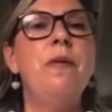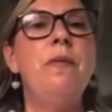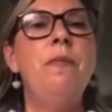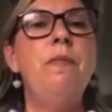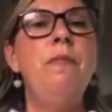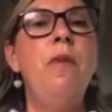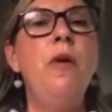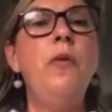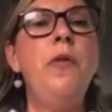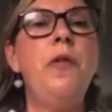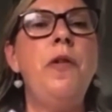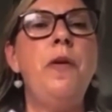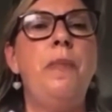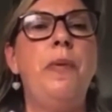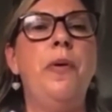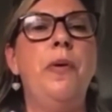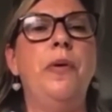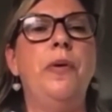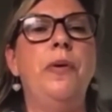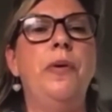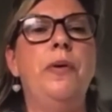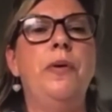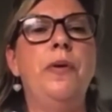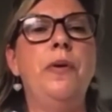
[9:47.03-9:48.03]

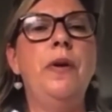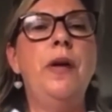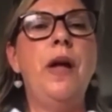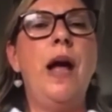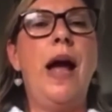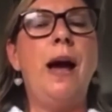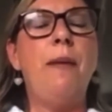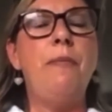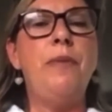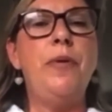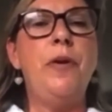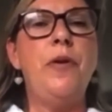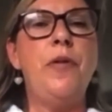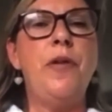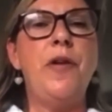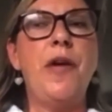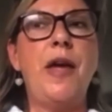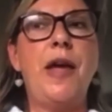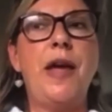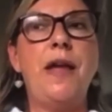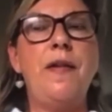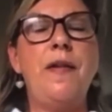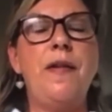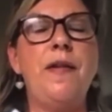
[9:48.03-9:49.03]
multiple
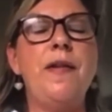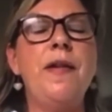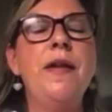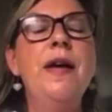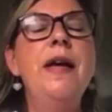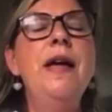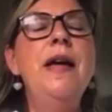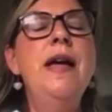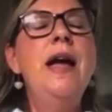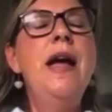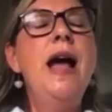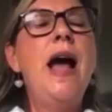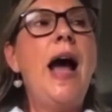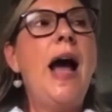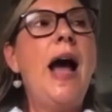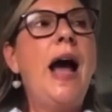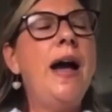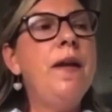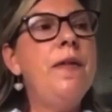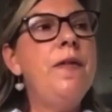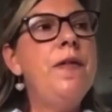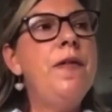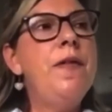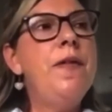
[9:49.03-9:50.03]
amputees.
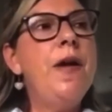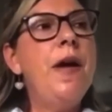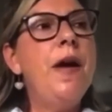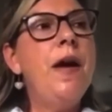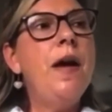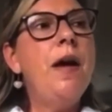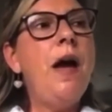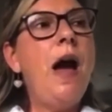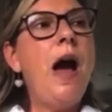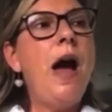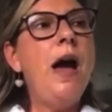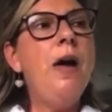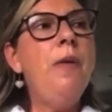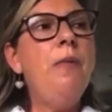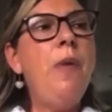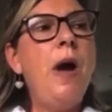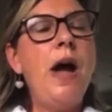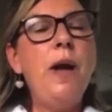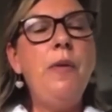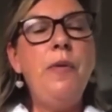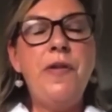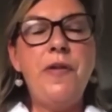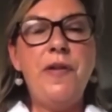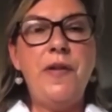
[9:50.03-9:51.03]
And
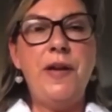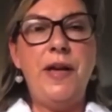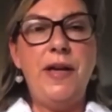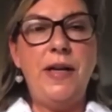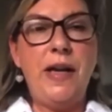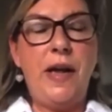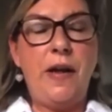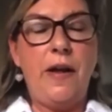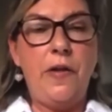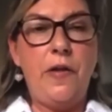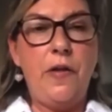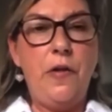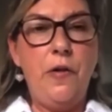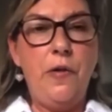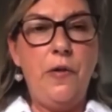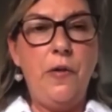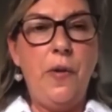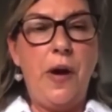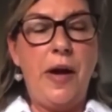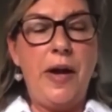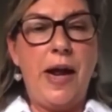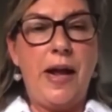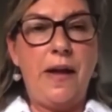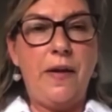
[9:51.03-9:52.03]
I was sitting next
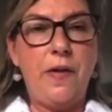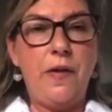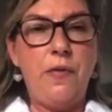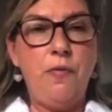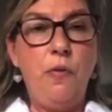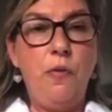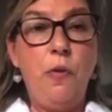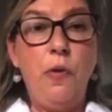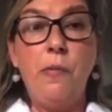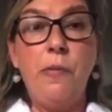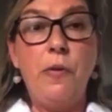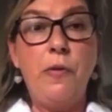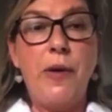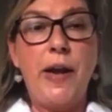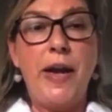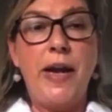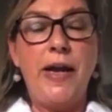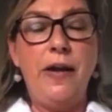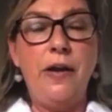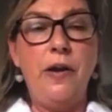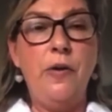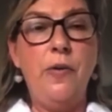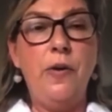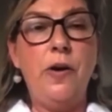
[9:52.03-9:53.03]
to an ex-Royal
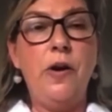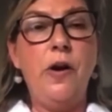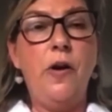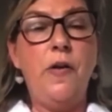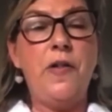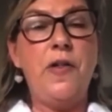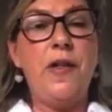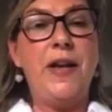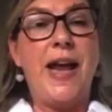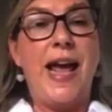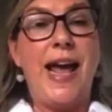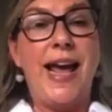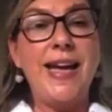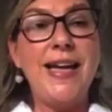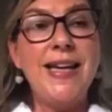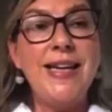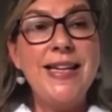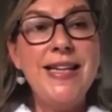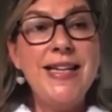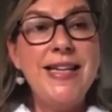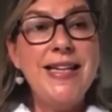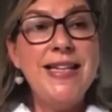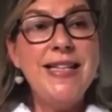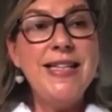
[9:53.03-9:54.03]
Marine who had lost a leg.
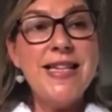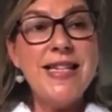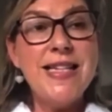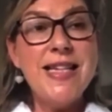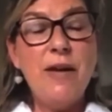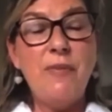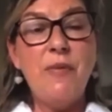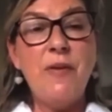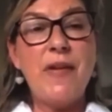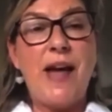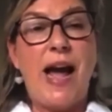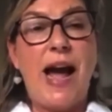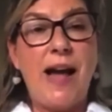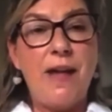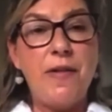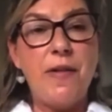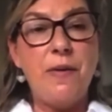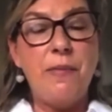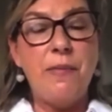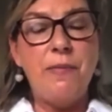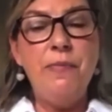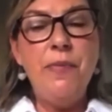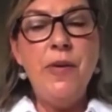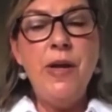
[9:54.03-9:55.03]
His name was
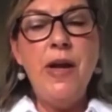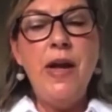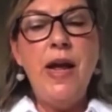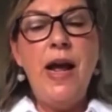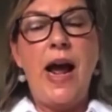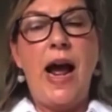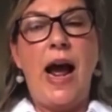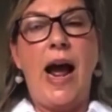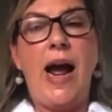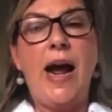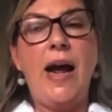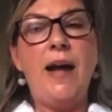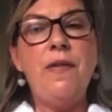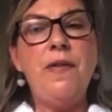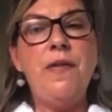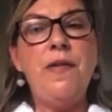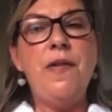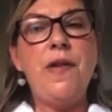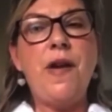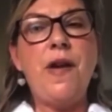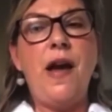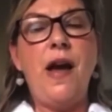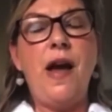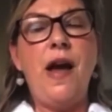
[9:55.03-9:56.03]
Adam.
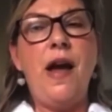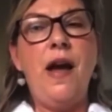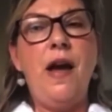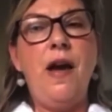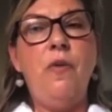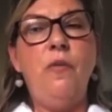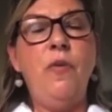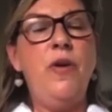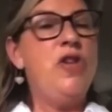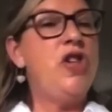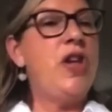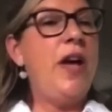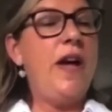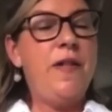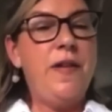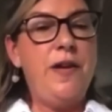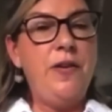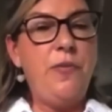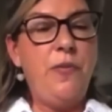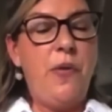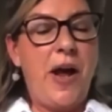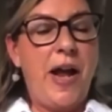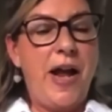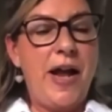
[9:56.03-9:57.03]
and we
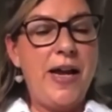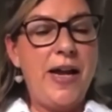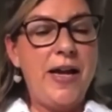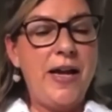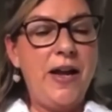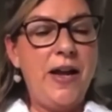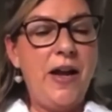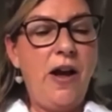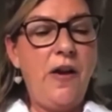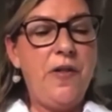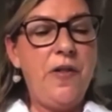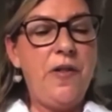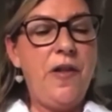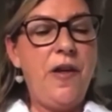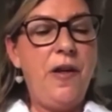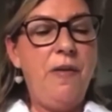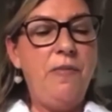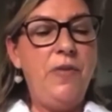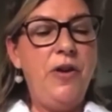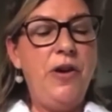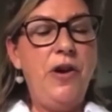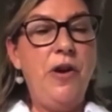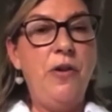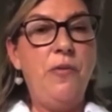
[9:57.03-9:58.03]
chatted away, and I asked
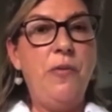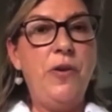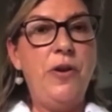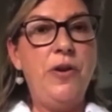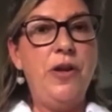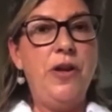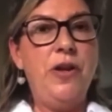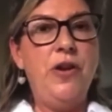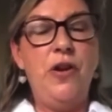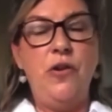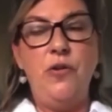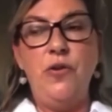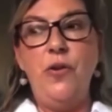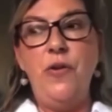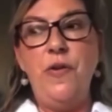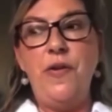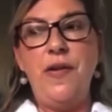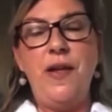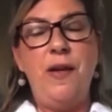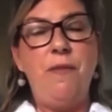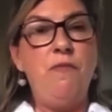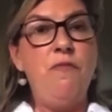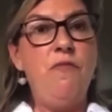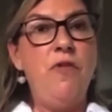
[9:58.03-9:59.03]
him, you
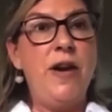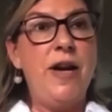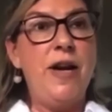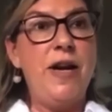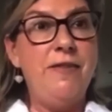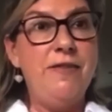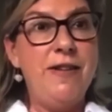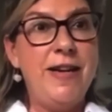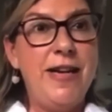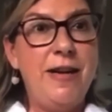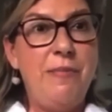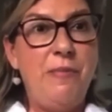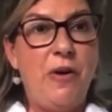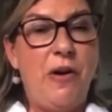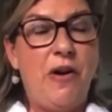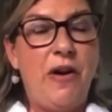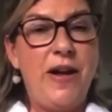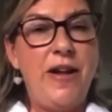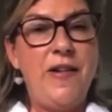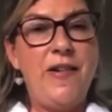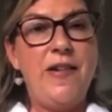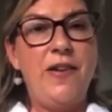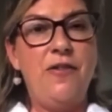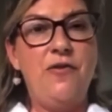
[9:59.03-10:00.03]
seem really, really
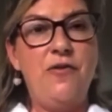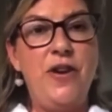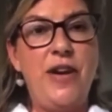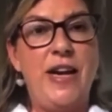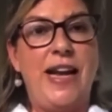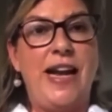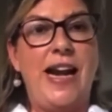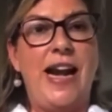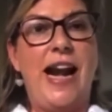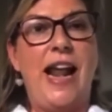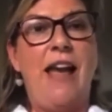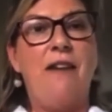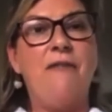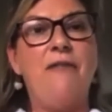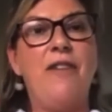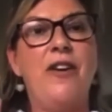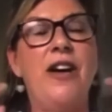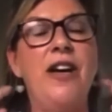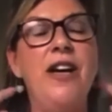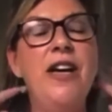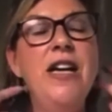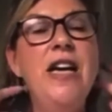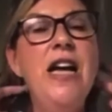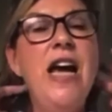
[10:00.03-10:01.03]
bright and really
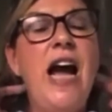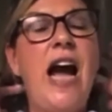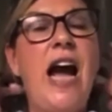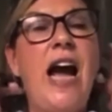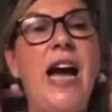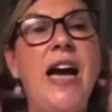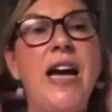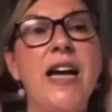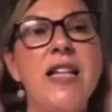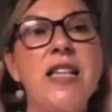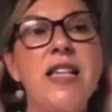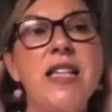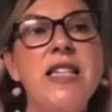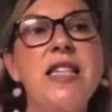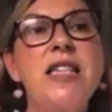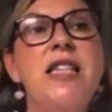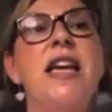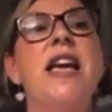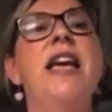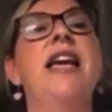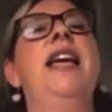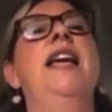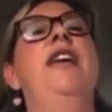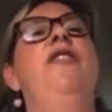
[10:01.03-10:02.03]
clever, and
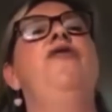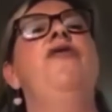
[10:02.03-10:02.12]
he'd